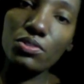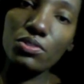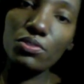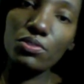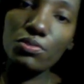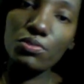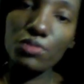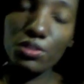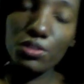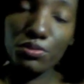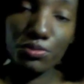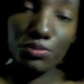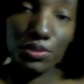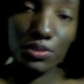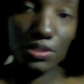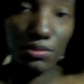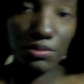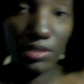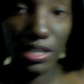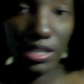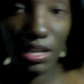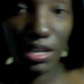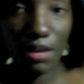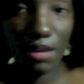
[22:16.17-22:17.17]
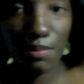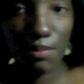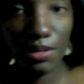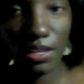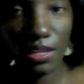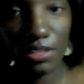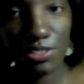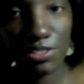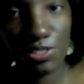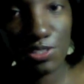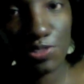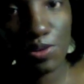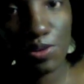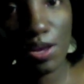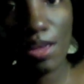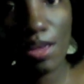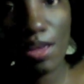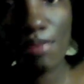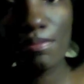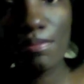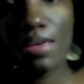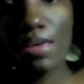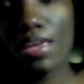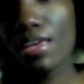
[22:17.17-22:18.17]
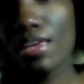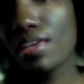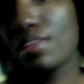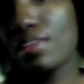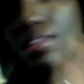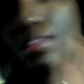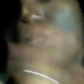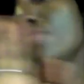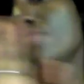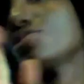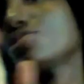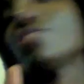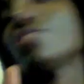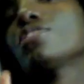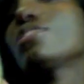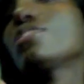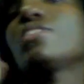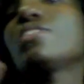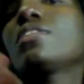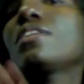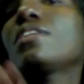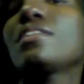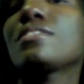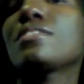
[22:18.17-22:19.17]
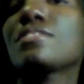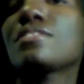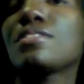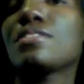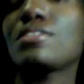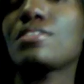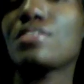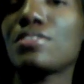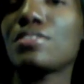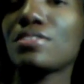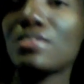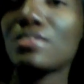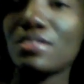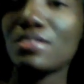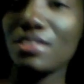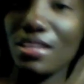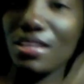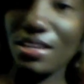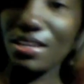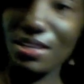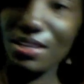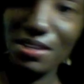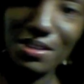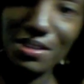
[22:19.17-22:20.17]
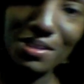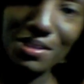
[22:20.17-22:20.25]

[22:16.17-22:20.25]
Feel free to rate, comment, and subscribe. And it's your girl, Kingston Girl, saying